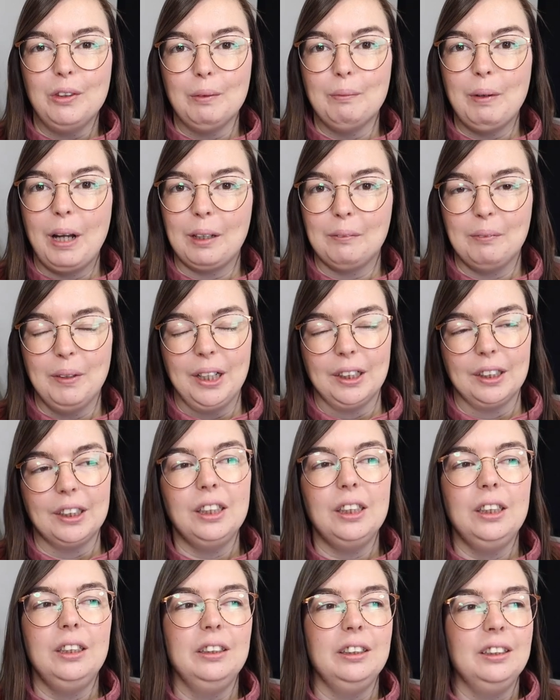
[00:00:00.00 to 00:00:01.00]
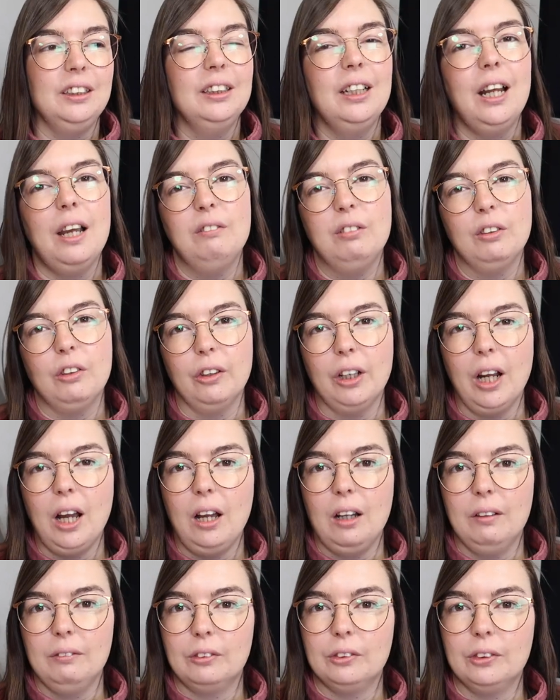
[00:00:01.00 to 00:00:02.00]
with a backpack, you're never going to
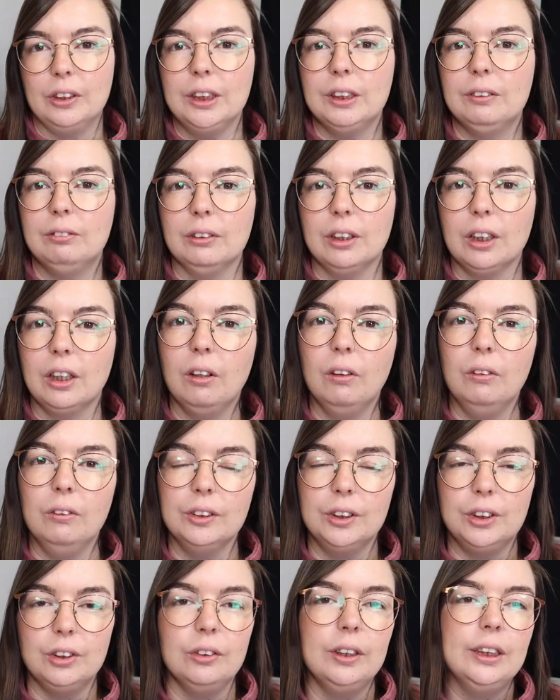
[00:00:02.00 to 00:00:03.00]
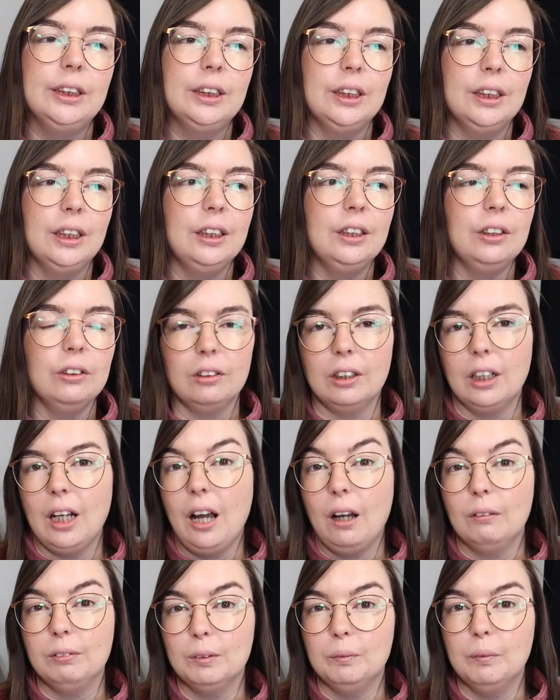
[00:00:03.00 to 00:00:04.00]
have crease free clothes, so it's something you're
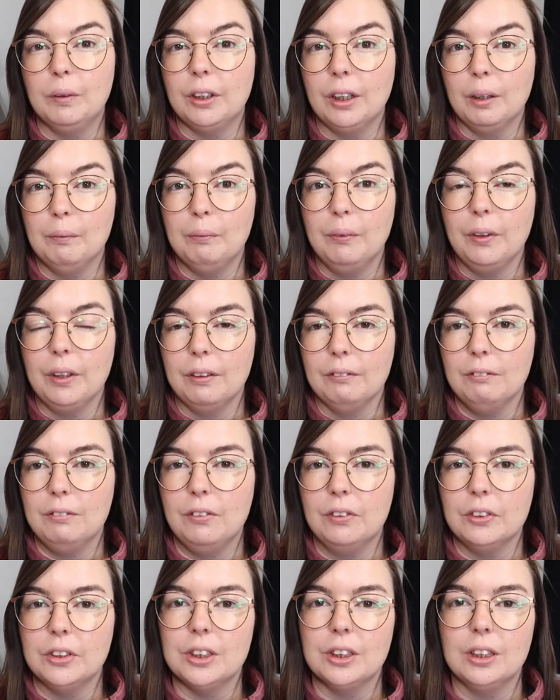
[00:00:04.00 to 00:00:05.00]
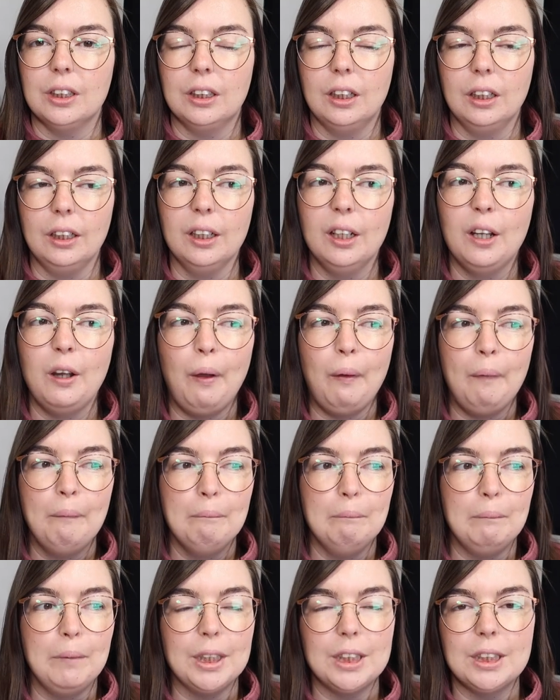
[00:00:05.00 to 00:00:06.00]
going to have to put up with, unfortunately.
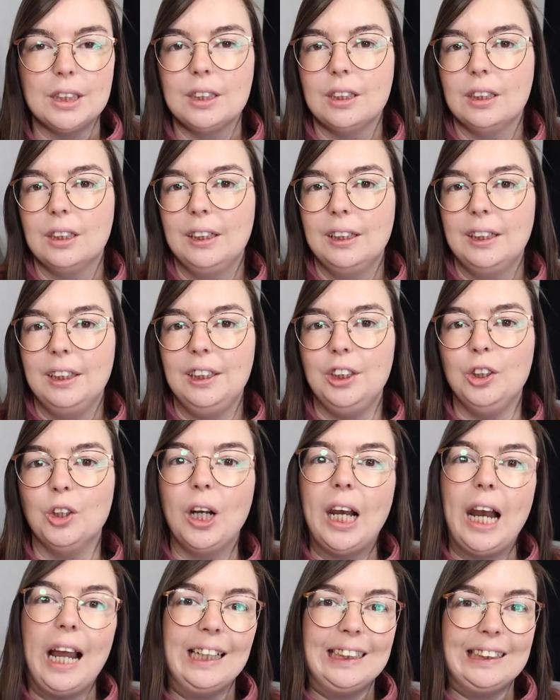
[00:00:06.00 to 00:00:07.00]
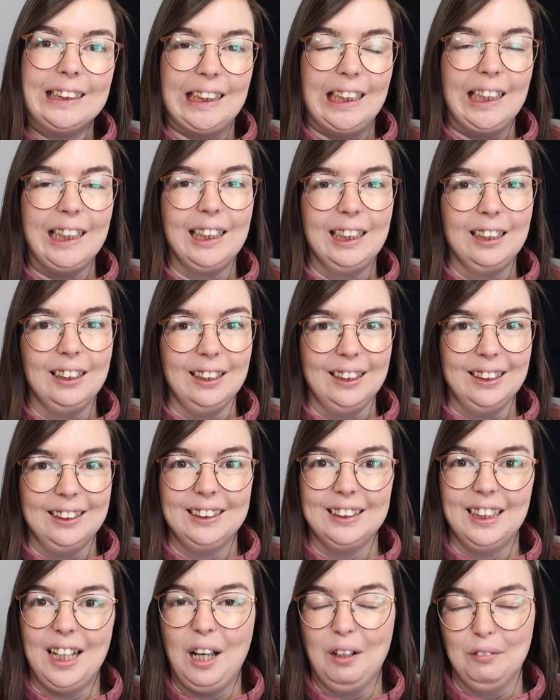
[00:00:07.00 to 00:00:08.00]
But you're less likely
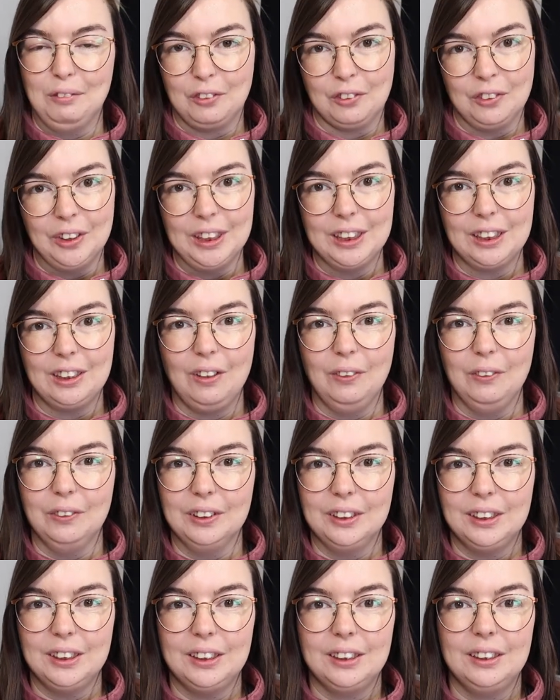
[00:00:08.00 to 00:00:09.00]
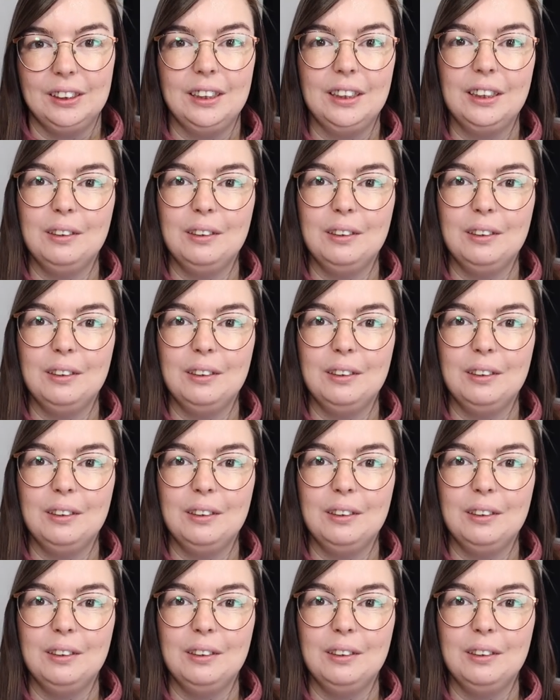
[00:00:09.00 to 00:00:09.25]
to have crease clothes